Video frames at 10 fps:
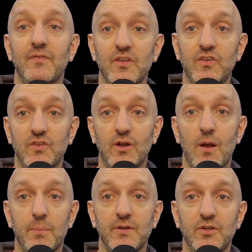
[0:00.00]
this is an
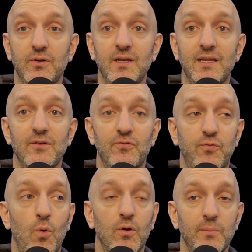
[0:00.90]
opportunity
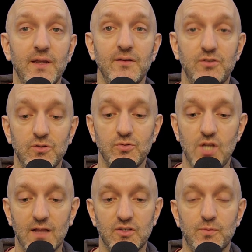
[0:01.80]
for me to
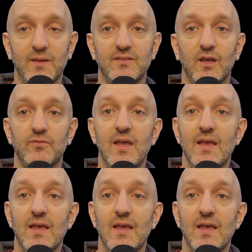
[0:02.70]
challenge myself